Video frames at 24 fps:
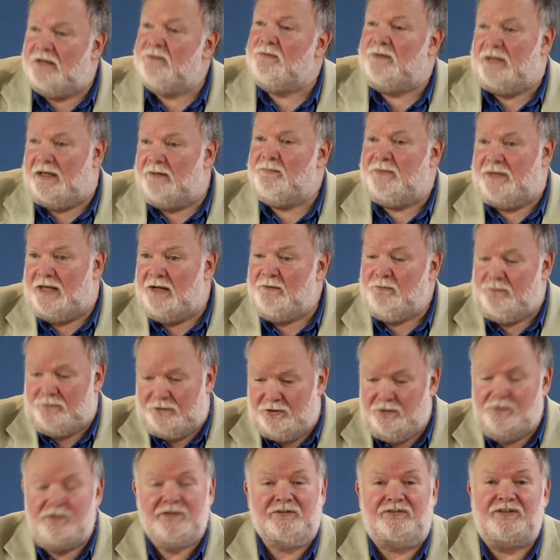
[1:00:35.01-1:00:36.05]
they, they
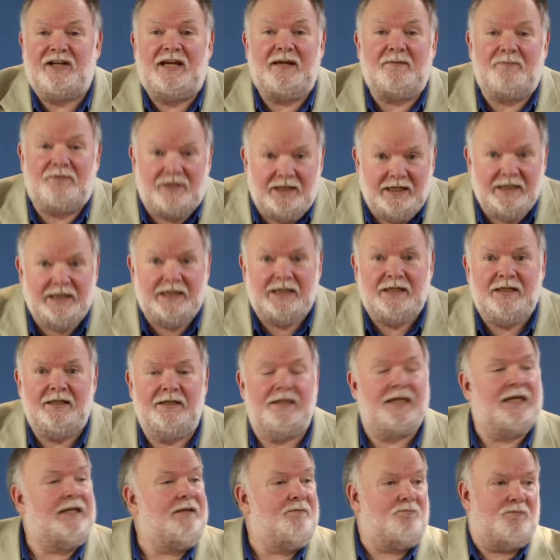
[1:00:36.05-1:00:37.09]
do the same thing,
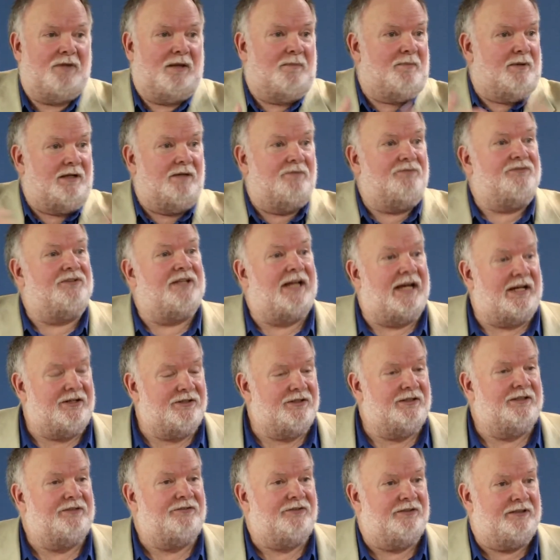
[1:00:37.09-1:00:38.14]
then it becomes
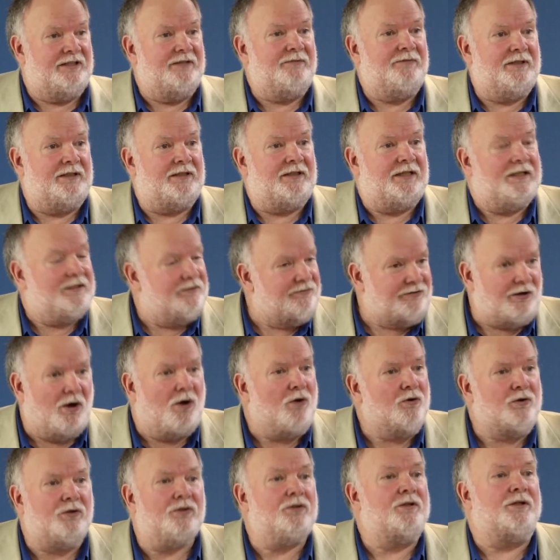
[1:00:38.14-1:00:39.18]
nationally significant and it's all
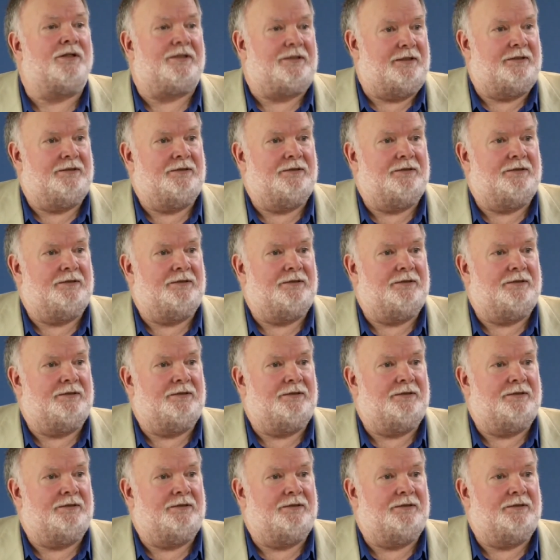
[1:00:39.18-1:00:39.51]
good.